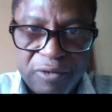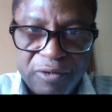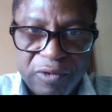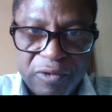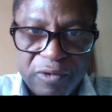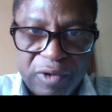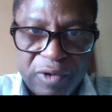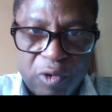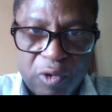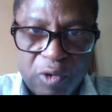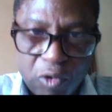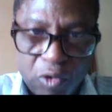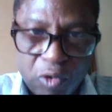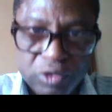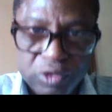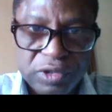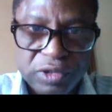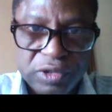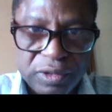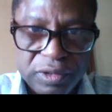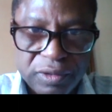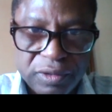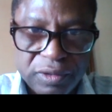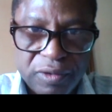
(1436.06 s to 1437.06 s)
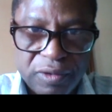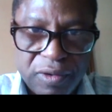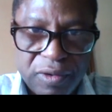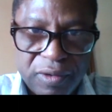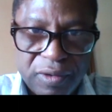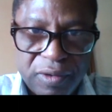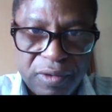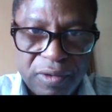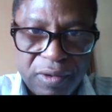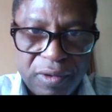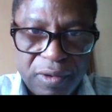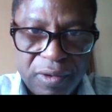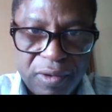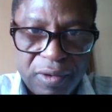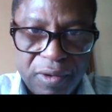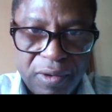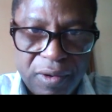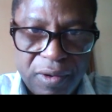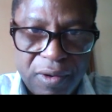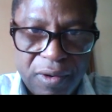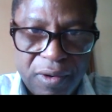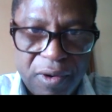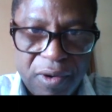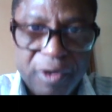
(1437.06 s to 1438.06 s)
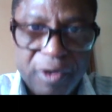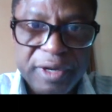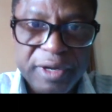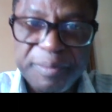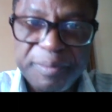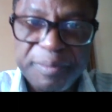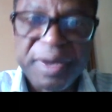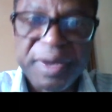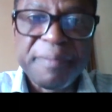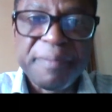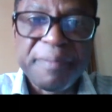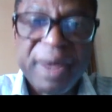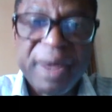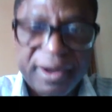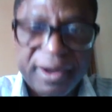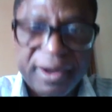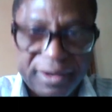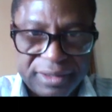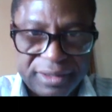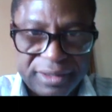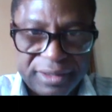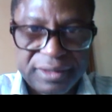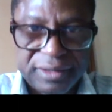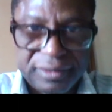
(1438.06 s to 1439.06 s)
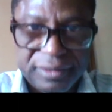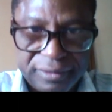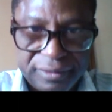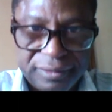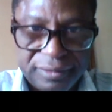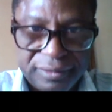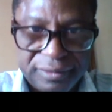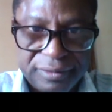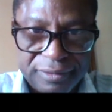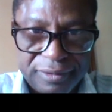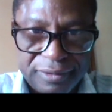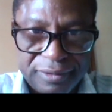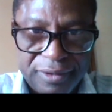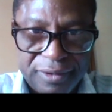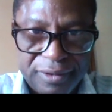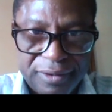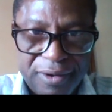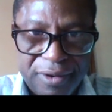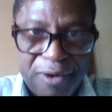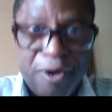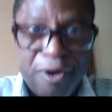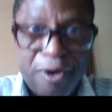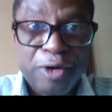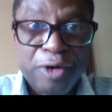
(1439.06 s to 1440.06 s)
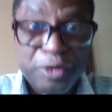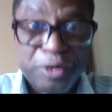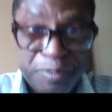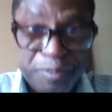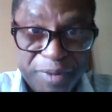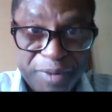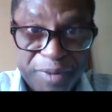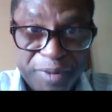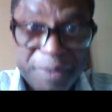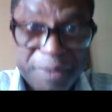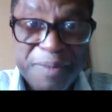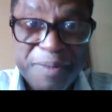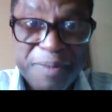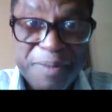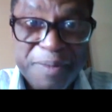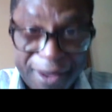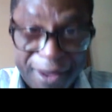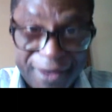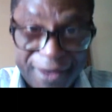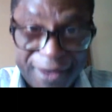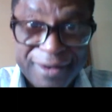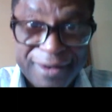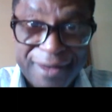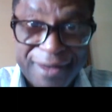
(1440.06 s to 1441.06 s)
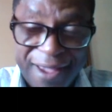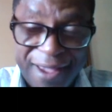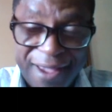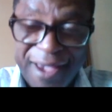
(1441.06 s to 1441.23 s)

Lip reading: close all the big markets. All the big markets are